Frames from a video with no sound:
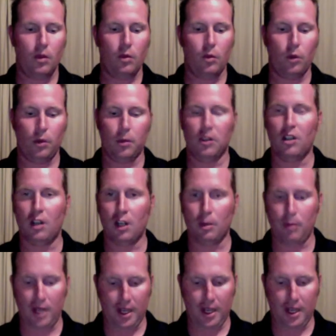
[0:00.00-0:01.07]
what I'm going to talk
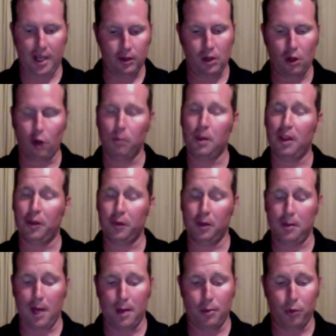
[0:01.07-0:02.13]
about are my three
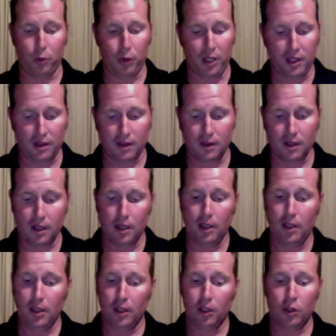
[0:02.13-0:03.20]
main points.
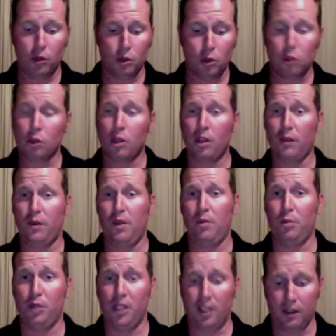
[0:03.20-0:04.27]
CrossFit
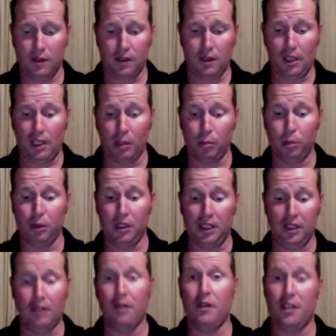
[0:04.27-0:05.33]
brings a
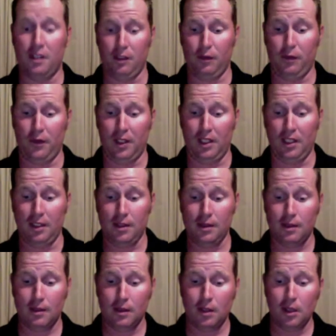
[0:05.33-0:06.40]
complete physical
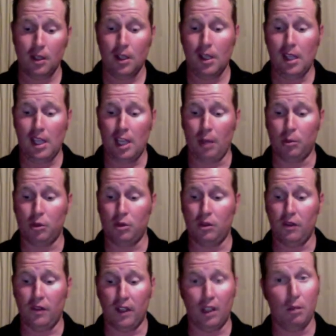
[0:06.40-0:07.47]
fitness, helps you
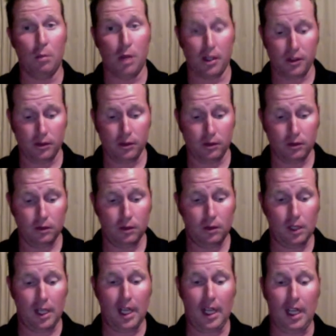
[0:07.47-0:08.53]
develop muscle,
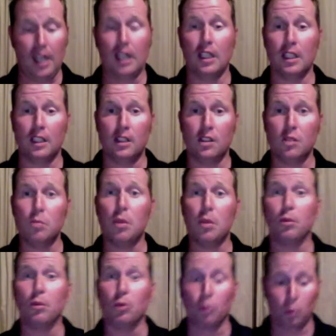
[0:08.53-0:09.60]
and leads
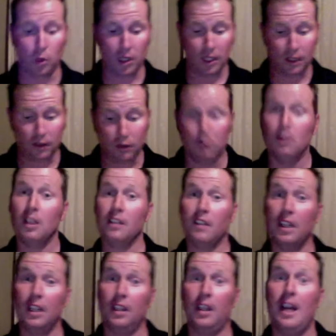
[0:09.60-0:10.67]
people to wanting to live a
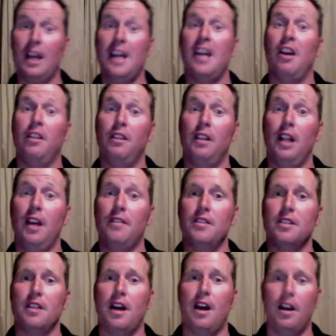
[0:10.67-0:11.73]
healthy
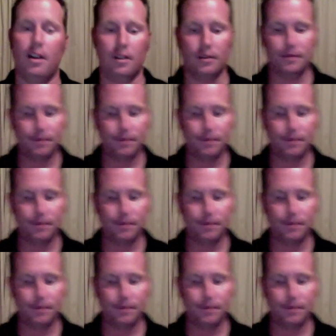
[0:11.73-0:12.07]
lifestyle.